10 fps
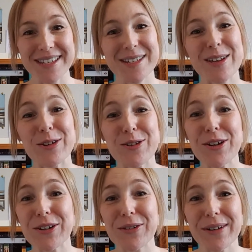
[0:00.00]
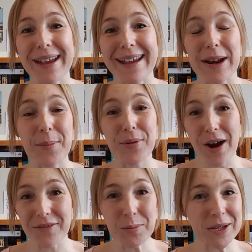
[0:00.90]
So you could create a
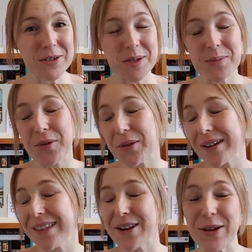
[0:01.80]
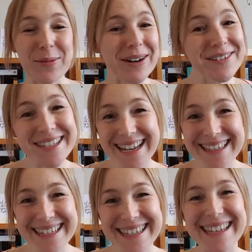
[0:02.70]
private Pinterest board that no one else
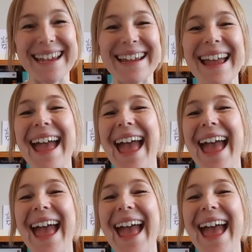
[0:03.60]
needs to see,